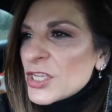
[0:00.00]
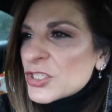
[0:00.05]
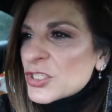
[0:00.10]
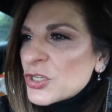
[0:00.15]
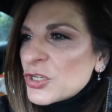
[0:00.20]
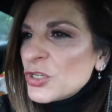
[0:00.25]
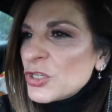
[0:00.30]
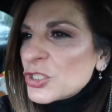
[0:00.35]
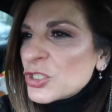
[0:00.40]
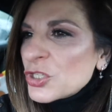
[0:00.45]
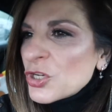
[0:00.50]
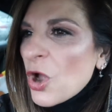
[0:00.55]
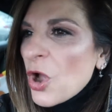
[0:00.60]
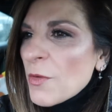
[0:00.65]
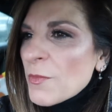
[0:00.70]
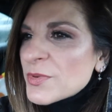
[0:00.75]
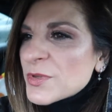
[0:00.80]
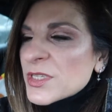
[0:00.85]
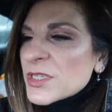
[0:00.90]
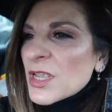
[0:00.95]
two
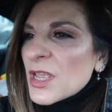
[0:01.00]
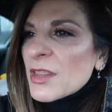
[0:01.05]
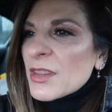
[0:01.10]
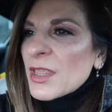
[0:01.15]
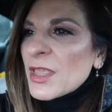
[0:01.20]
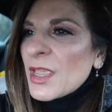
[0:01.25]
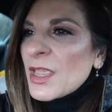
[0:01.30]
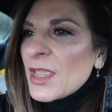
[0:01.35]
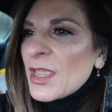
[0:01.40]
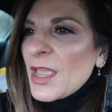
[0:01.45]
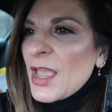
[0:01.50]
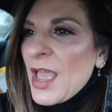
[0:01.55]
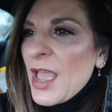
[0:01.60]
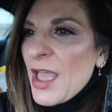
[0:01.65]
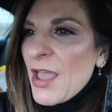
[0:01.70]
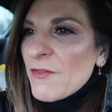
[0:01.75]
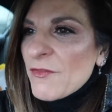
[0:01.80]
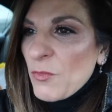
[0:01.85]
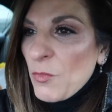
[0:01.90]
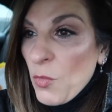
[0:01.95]
shops. They
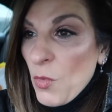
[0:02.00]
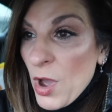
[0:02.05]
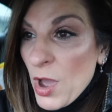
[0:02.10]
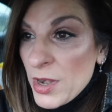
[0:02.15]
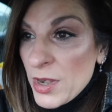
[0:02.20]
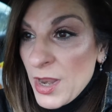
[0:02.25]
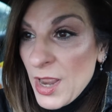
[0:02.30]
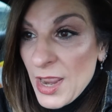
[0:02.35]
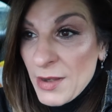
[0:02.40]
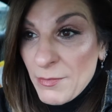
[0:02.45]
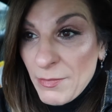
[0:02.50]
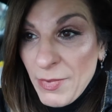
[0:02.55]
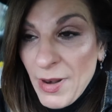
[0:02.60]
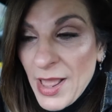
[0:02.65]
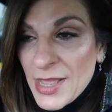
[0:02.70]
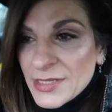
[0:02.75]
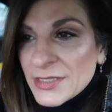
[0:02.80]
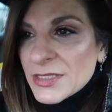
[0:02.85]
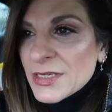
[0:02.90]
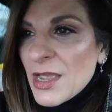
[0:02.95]
have one in
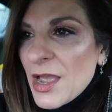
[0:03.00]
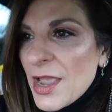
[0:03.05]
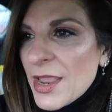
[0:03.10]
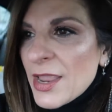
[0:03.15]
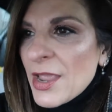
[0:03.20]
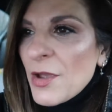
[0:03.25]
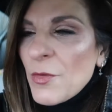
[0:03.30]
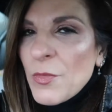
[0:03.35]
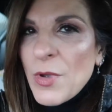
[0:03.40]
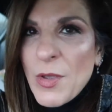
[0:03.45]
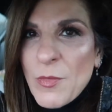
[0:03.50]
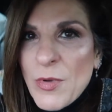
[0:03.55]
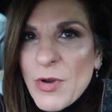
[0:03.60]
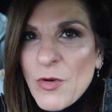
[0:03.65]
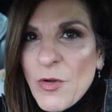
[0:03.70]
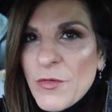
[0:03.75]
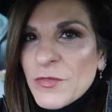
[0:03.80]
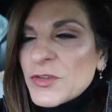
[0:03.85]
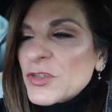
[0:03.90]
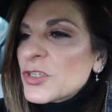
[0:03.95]
Blantyre, where we're
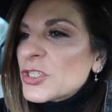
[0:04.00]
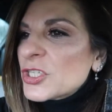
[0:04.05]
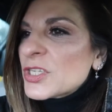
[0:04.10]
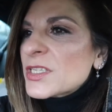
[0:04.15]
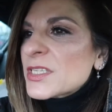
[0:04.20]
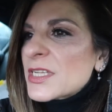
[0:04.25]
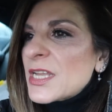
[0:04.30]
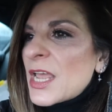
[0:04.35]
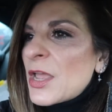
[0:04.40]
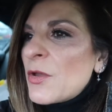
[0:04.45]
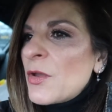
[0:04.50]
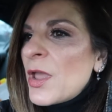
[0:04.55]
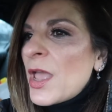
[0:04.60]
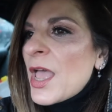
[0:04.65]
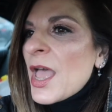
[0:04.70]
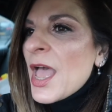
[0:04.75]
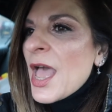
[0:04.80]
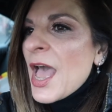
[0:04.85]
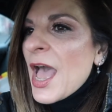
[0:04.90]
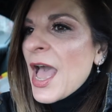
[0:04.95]
off to just now,
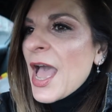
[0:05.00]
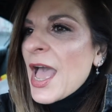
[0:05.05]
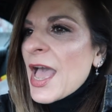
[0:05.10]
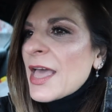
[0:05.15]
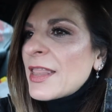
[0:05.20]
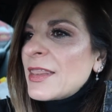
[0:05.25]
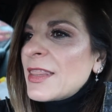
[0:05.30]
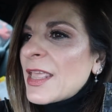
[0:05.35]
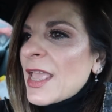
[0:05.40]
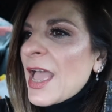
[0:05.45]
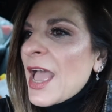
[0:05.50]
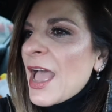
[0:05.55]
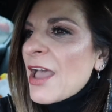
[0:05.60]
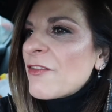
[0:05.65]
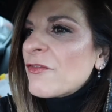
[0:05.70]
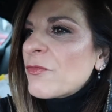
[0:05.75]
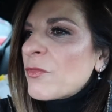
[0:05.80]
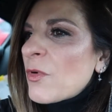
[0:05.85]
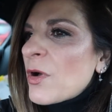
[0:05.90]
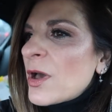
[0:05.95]
and they
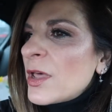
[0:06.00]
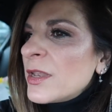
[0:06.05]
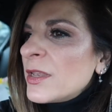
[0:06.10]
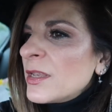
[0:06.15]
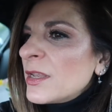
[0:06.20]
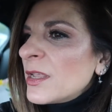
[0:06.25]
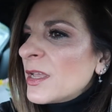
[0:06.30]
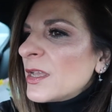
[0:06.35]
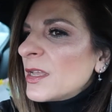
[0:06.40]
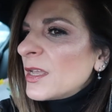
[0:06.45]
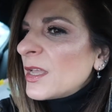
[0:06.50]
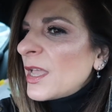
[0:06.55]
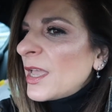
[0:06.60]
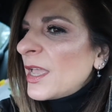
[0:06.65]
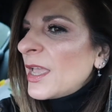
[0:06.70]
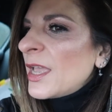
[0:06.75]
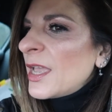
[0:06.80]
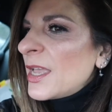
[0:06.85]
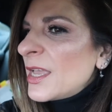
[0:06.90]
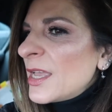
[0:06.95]
have one
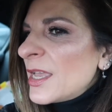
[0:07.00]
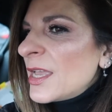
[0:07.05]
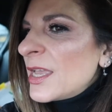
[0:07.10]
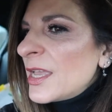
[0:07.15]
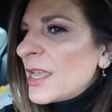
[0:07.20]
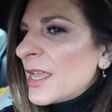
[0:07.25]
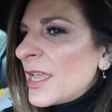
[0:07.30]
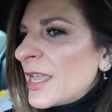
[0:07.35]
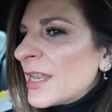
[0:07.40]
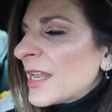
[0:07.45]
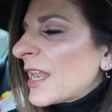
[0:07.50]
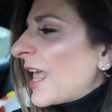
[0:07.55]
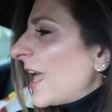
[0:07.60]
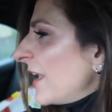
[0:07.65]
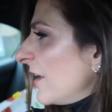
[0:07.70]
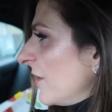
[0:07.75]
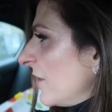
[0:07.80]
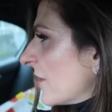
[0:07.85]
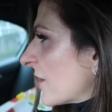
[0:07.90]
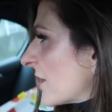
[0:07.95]
in
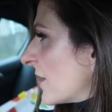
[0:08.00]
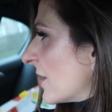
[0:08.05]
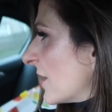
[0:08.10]
Lanark.